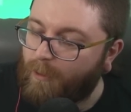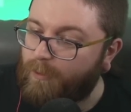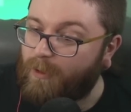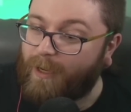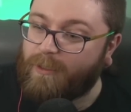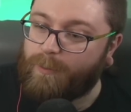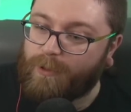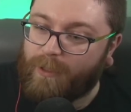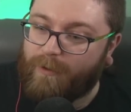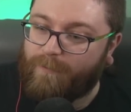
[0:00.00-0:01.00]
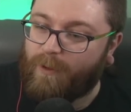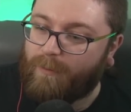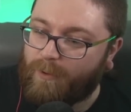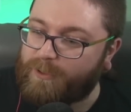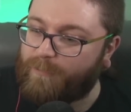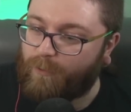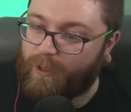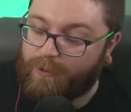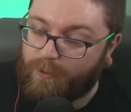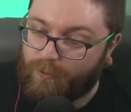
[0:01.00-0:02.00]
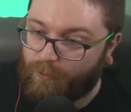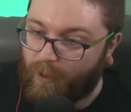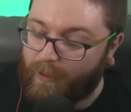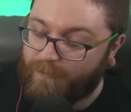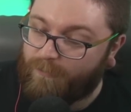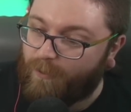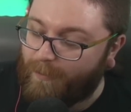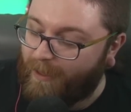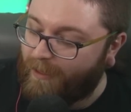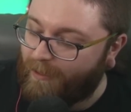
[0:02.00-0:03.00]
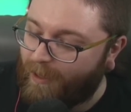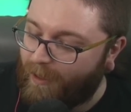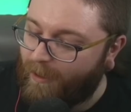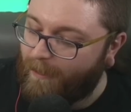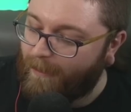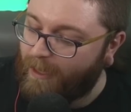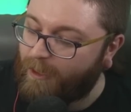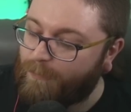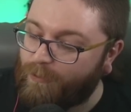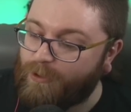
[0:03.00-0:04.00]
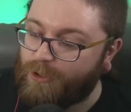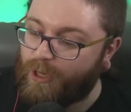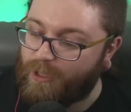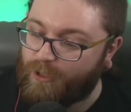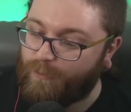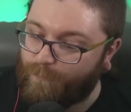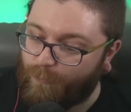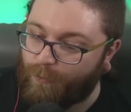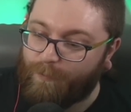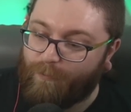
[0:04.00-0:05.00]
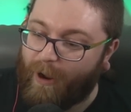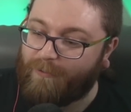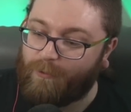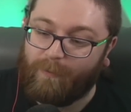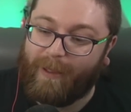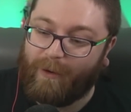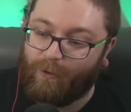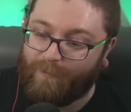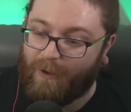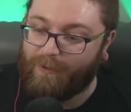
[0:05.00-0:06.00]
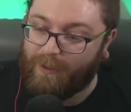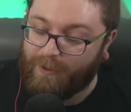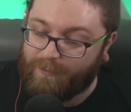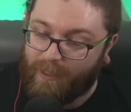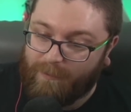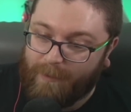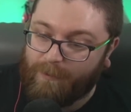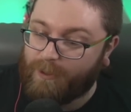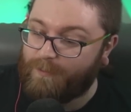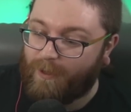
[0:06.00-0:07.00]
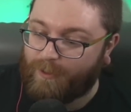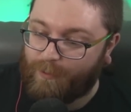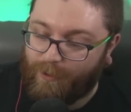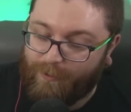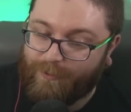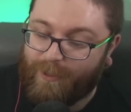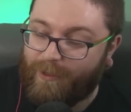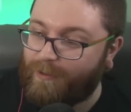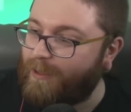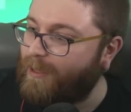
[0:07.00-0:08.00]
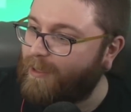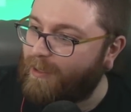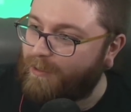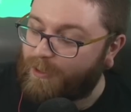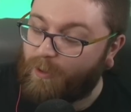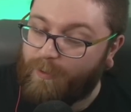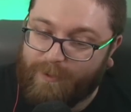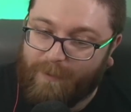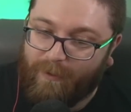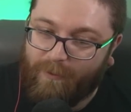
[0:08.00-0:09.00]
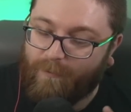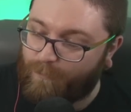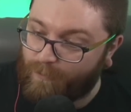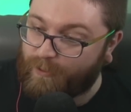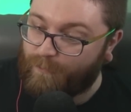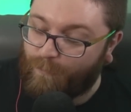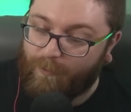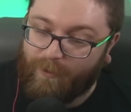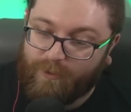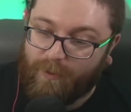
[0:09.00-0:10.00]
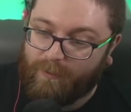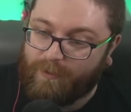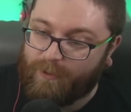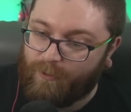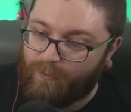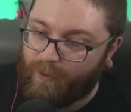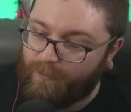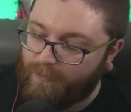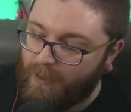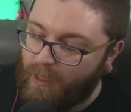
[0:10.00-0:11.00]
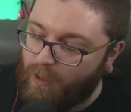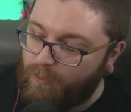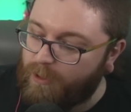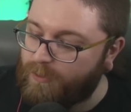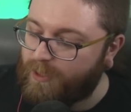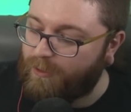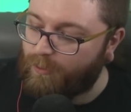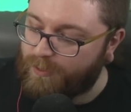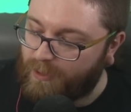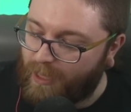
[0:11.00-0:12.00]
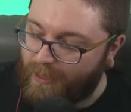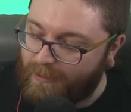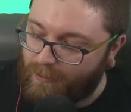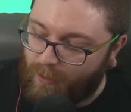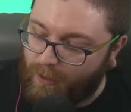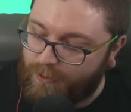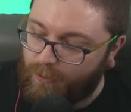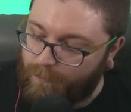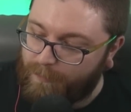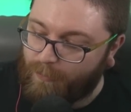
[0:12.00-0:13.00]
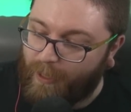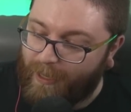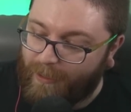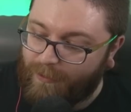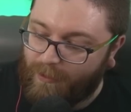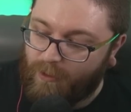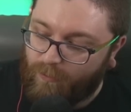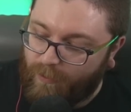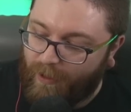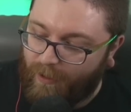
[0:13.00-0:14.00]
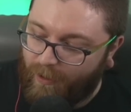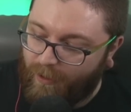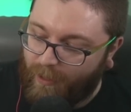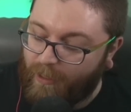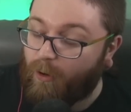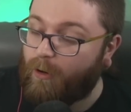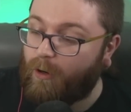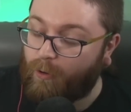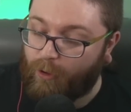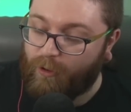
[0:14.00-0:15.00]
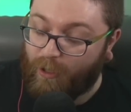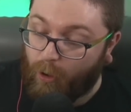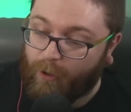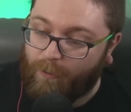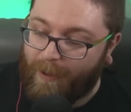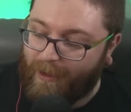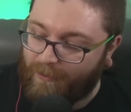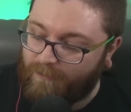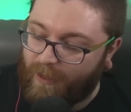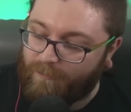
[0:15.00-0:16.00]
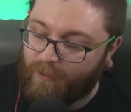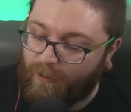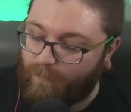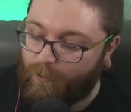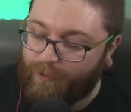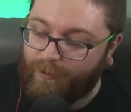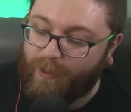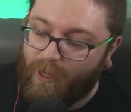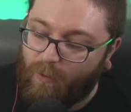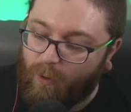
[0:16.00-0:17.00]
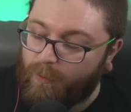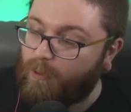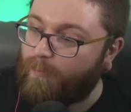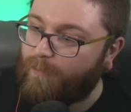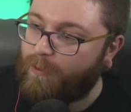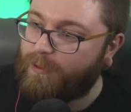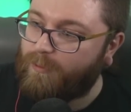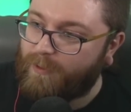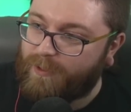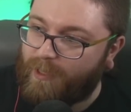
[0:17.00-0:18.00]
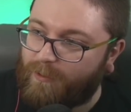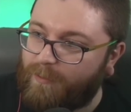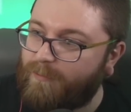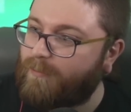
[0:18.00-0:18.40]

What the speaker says: I would like to believe that most of what I do derives from an appreciation for the practical matter of how to get as many people as possible on your side. That has always been first and foremost what I'm concerned with. When you said there was an ideological plague that you anarcho-pack have deftly avoided, what were you referring to exactly?